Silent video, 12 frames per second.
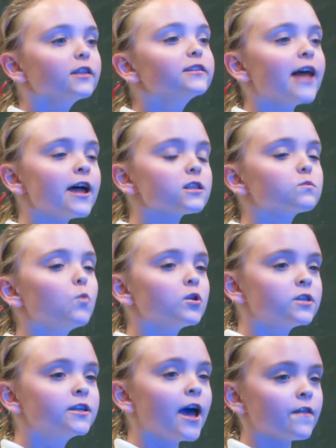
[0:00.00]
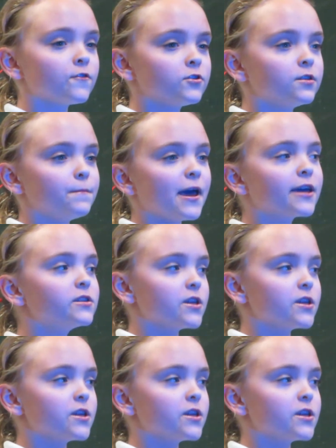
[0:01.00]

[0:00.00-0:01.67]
Let's work together to make a